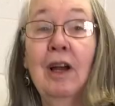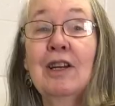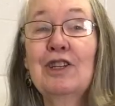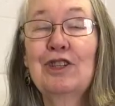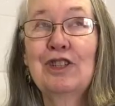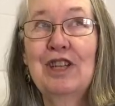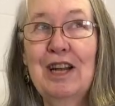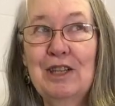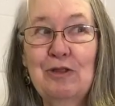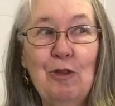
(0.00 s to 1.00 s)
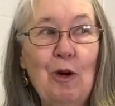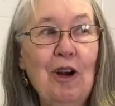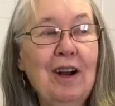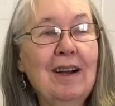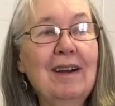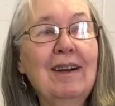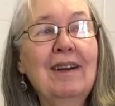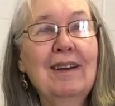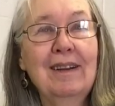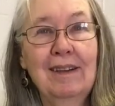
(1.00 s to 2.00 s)
stands for,
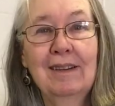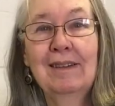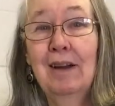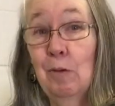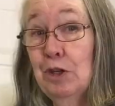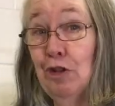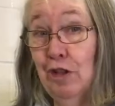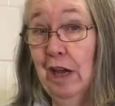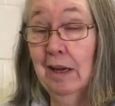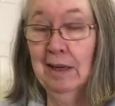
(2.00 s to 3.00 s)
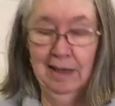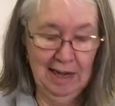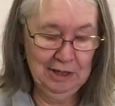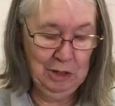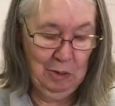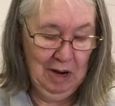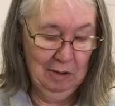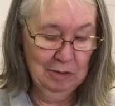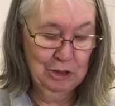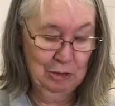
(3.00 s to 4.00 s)
not what you think,
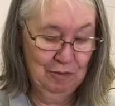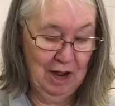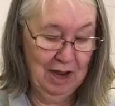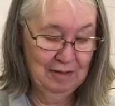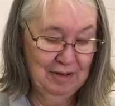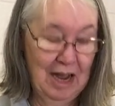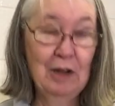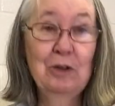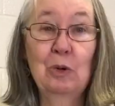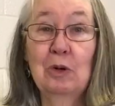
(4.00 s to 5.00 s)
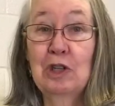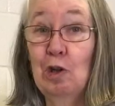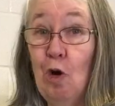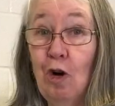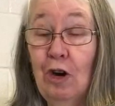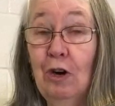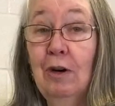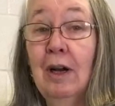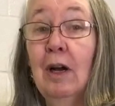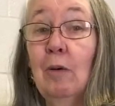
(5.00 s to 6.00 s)
SOL, Survive Outdoors
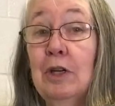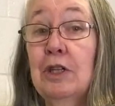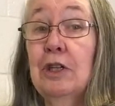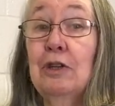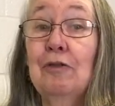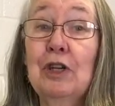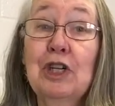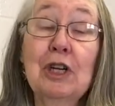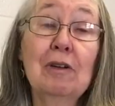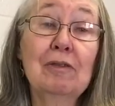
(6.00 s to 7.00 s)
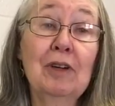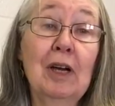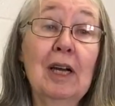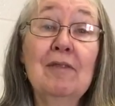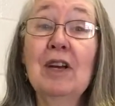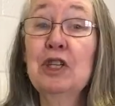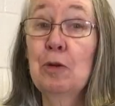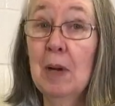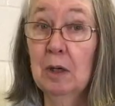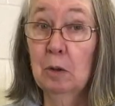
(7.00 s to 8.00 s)
Longer, which is a division of
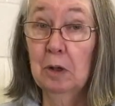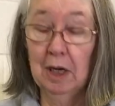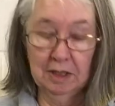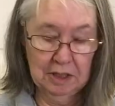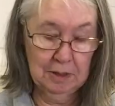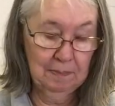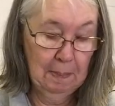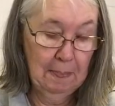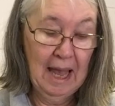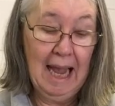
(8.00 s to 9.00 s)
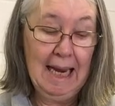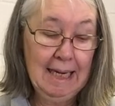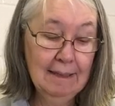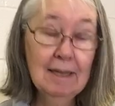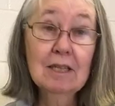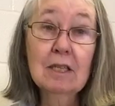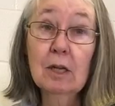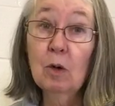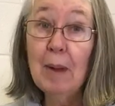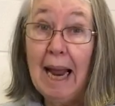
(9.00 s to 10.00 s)
Adventure Medical Kits. In this
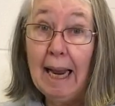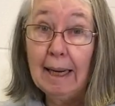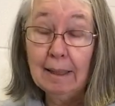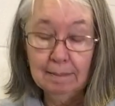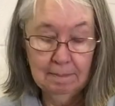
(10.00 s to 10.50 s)
little bag